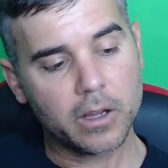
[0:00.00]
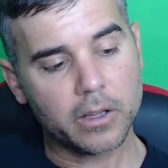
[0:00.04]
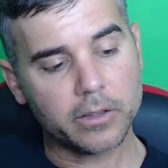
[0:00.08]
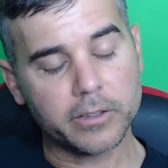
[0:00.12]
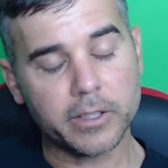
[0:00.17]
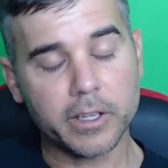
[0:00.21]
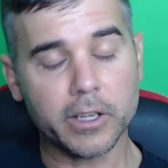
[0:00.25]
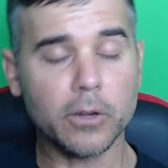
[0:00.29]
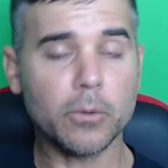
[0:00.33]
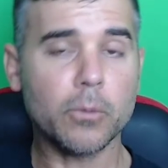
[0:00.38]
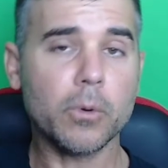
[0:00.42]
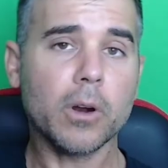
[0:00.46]

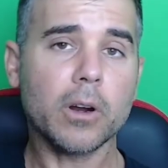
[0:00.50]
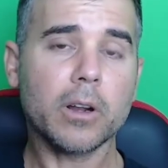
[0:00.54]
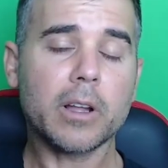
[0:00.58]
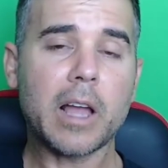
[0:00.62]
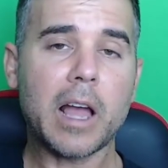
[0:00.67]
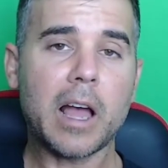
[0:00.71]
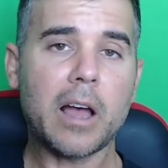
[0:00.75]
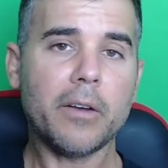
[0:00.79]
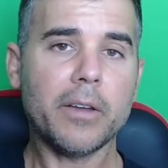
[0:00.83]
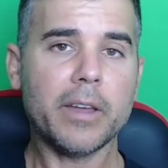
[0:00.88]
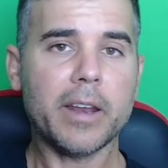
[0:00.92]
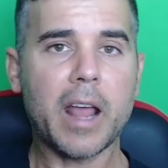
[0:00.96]
did a
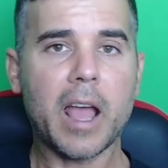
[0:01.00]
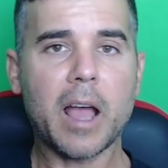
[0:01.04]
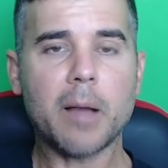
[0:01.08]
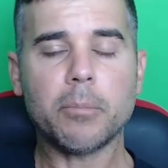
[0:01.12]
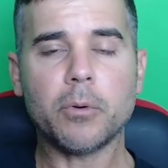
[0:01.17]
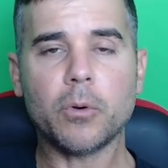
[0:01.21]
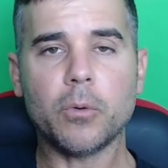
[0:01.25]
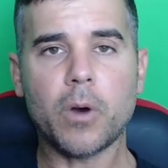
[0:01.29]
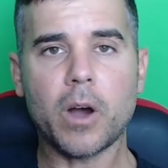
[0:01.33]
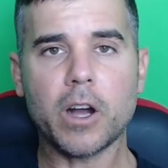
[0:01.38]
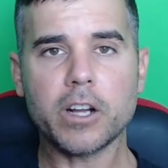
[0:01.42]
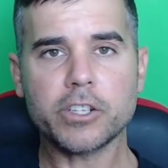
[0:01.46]
workout in
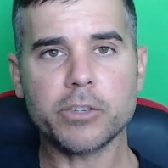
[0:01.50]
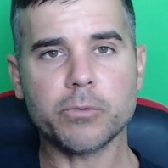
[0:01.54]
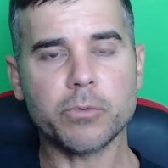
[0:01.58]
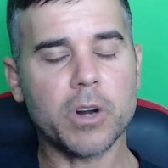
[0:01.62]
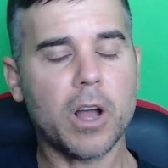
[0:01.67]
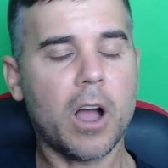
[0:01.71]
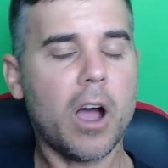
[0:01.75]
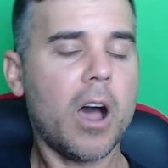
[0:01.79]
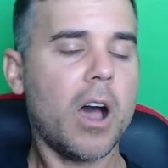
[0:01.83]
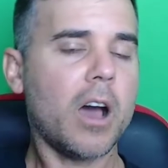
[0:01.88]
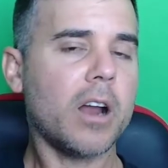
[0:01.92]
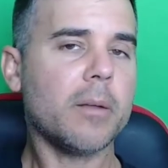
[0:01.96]
Apple Watch, it would
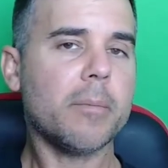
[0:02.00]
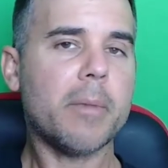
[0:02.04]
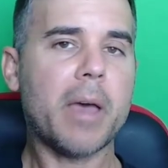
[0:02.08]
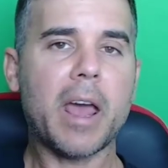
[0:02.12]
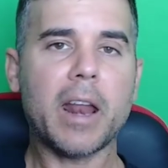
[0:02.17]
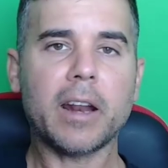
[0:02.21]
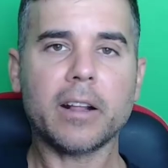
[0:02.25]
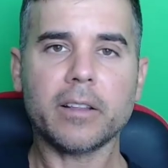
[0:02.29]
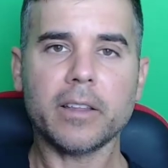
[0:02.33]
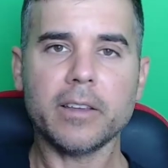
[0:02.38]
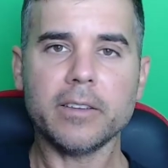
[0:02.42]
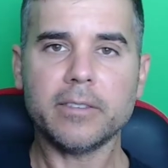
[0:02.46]

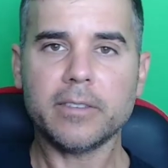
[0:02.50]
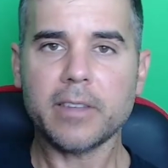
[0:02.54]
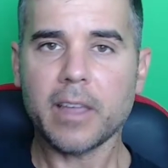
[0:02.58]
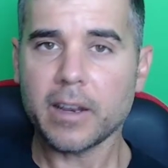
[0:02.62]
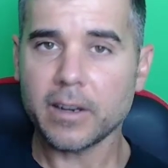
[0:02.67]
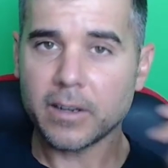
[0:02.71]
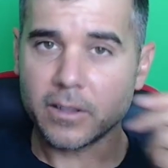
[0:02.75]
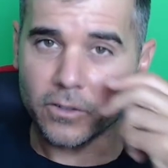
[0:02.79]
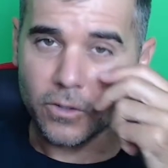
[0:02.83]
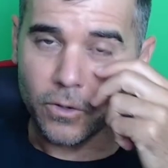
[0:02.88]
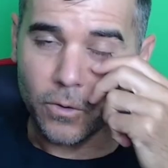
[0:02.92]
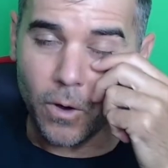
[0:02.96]
automatically
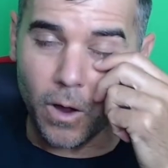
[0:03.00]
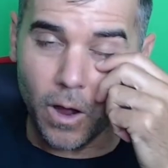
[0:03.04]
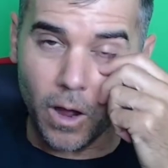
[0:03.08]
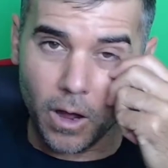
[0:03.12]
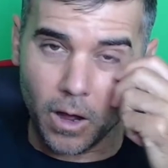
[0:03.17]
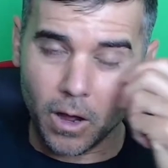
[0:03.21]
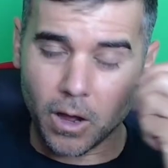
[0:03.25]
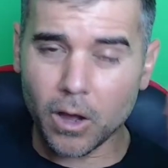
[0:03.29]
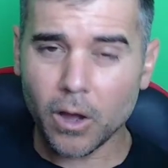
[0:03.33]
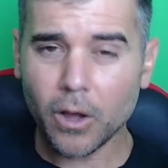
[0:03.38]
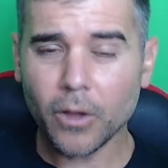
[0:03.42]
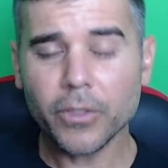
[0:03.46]
send it to
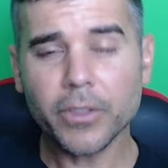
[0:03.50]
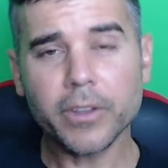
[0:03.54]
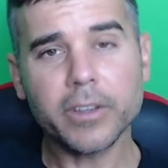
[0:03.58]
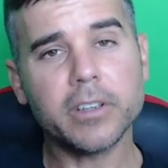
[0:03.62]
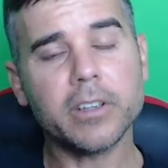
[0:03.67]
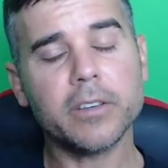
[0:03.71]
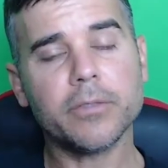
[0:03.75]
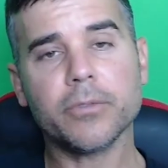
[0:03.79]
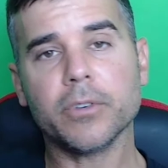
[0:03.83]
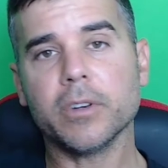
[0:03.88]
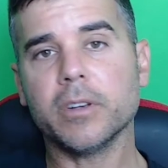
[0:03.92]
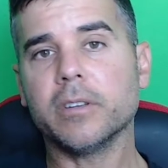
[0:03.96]
all the
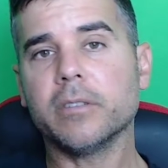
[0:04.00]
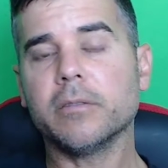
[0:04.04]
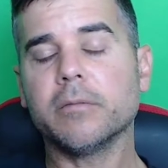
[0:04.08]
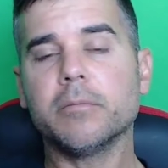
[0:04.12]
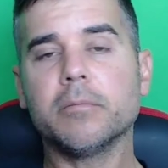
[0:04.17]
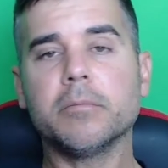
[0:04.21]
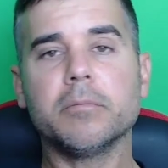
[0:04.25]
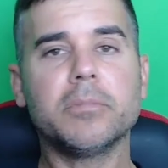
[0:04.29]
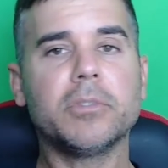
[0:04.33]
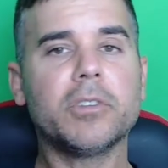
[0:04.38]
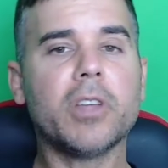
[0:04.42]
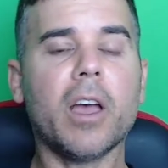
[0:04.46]
different
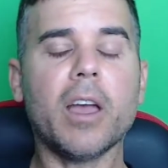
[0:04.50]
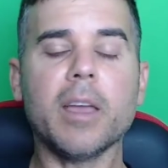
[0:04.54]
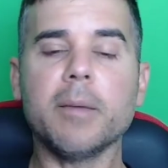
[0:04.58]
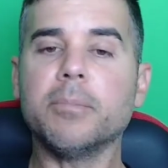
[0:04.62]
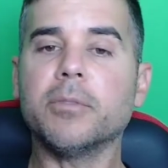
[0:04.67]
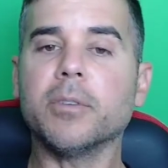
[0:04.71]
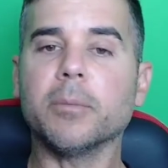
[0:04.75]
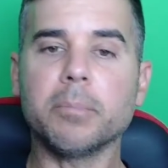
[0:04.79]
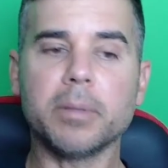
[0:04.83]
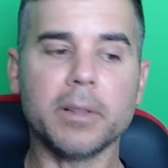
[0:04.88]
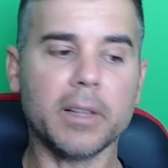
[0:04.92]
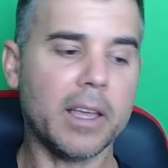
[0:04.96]

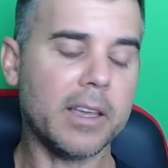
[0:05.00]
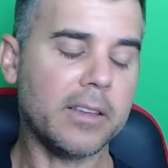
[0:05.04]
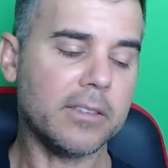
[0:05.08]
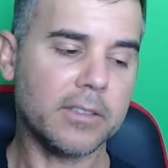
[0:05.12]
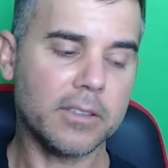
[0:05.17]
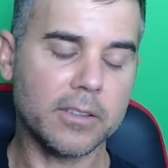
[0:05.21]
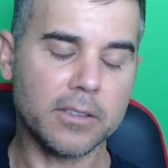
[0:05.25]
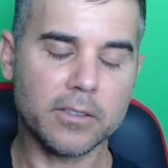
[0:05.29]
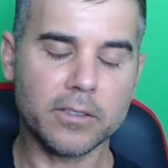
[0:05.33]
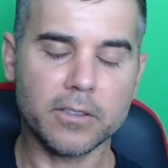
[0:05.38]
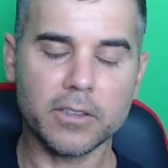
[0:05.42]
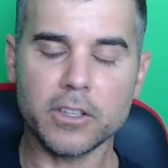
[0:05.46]
types of
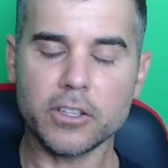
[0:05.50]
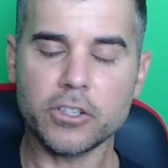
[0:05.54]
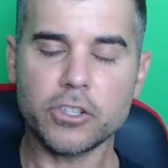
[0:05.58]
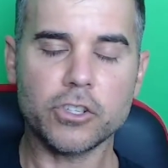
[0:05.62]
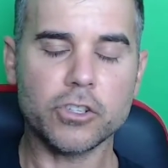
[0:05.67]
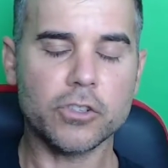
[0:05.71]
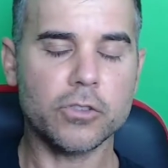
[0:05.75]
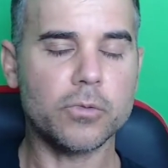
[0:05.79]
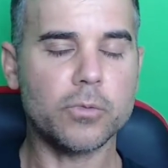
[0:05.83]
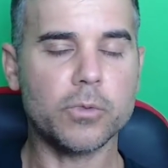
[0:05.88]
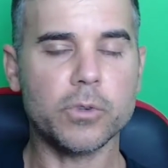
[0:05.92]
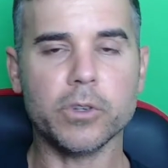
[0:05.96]
places that
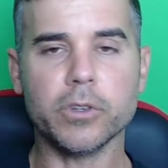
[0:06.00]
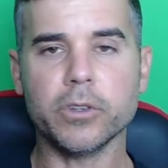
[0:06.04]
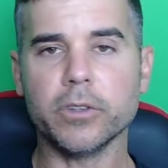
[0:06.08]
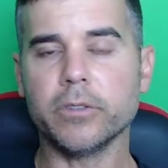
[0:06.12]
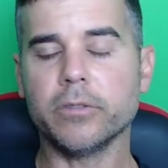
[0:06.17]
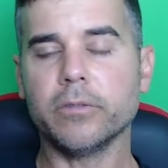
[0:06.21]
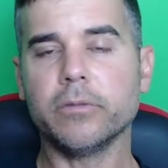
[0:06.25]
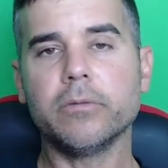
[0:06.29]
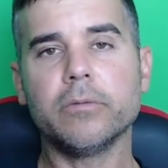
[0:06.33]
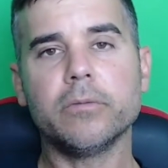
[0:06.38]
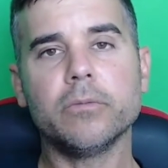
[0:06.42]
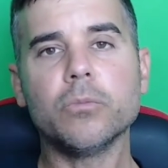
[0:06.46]
you
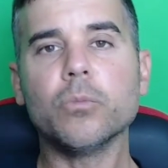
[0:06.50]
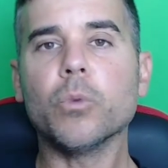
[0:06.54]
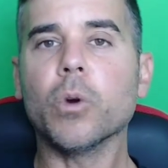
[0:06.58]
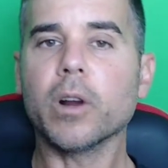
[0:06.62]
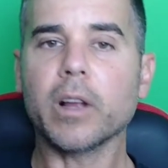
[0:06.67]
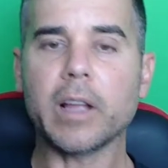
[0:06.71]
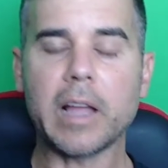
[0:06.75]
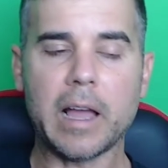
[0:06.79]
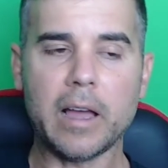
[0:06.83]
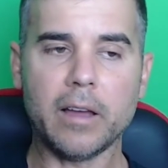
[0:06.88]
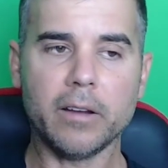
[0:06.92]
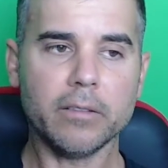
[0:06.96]
would
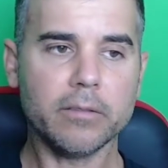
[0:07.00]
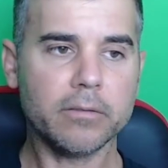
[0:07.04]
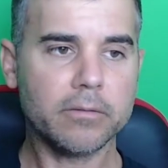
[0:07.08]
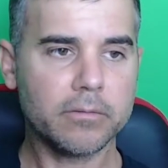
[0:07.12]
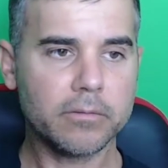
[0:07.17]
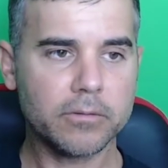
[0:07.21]
work out.